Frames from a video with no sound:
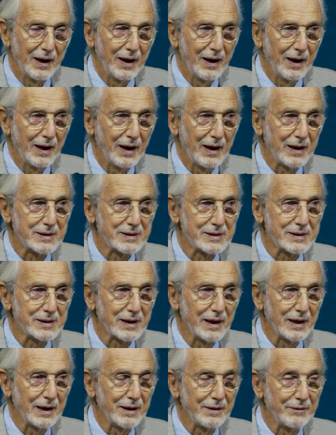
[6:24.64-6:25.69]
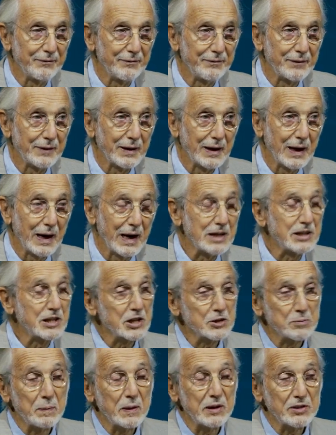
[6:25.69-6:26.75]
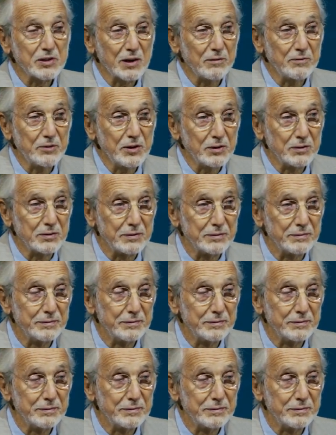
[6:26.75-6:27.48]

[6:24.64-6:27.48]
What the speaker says: It's a spatial view.